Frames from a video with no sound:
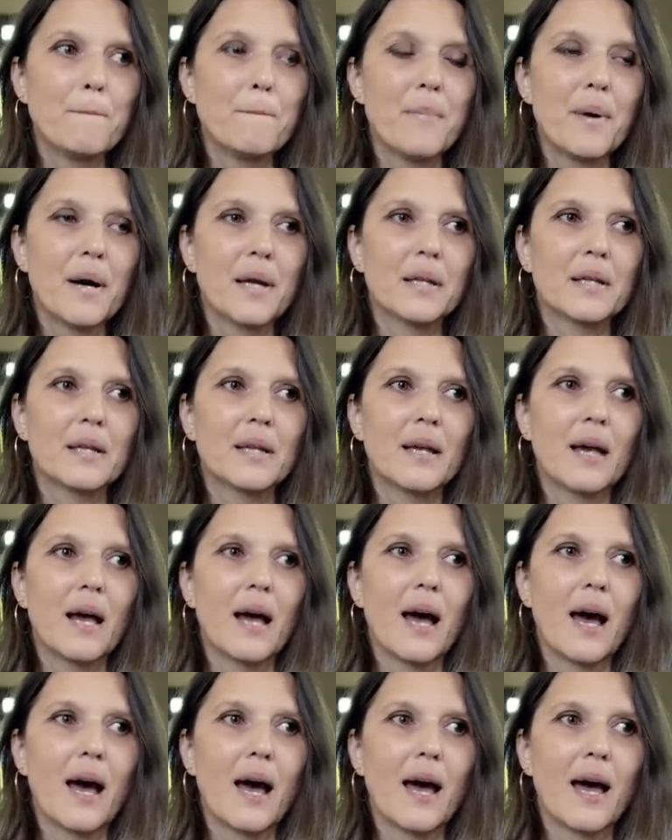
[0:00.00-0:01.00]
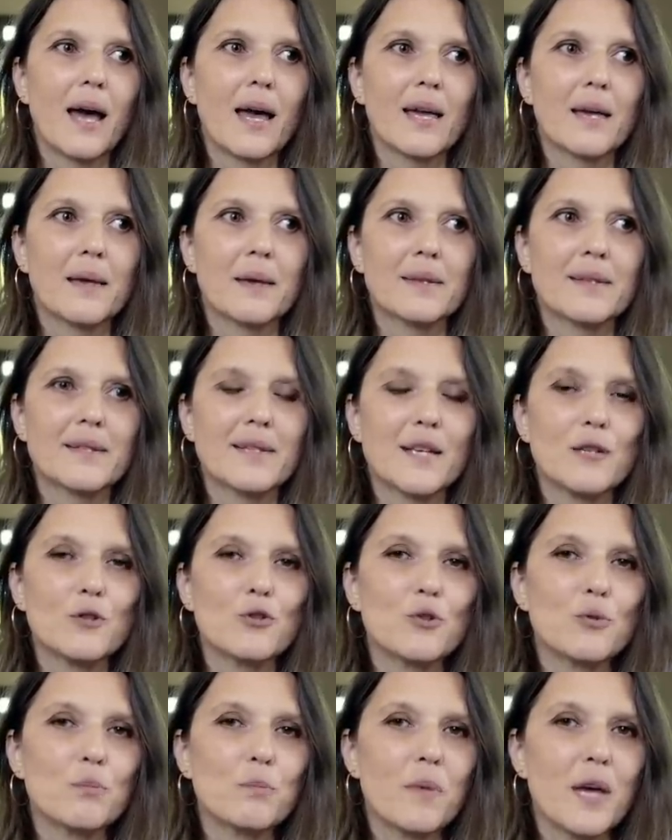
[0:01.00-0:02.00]
but I tend
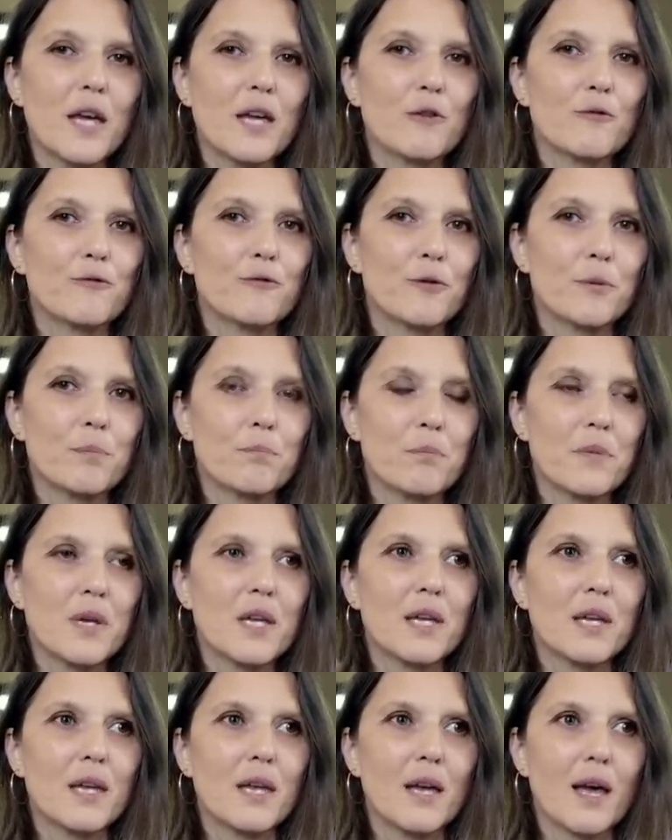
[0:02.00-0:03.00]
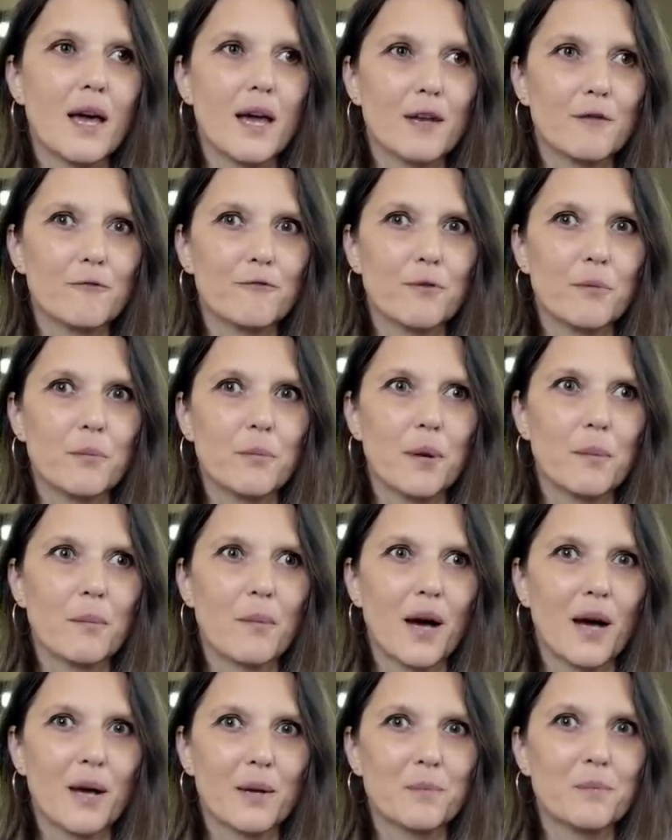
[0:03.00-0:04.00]
to make for me and for my
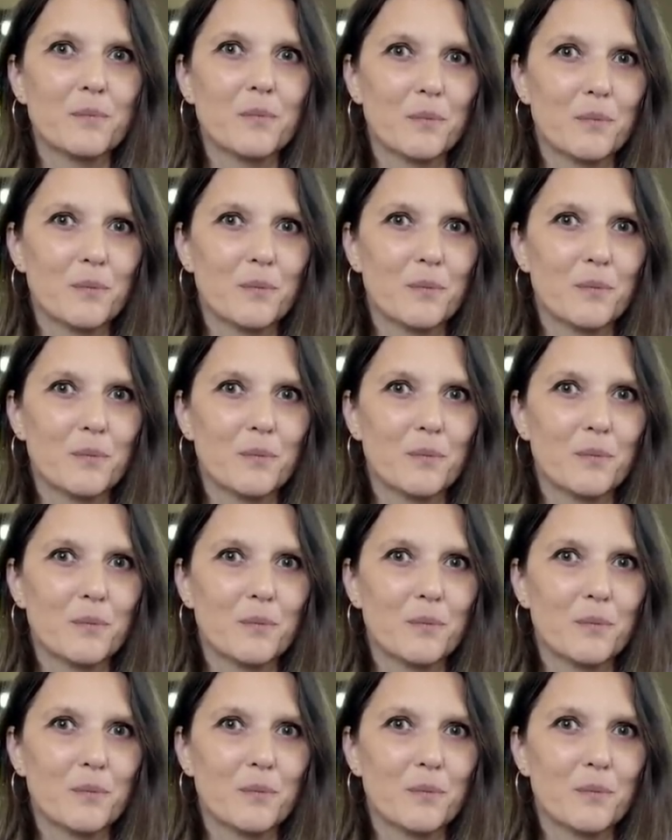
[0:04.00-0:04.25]
mom.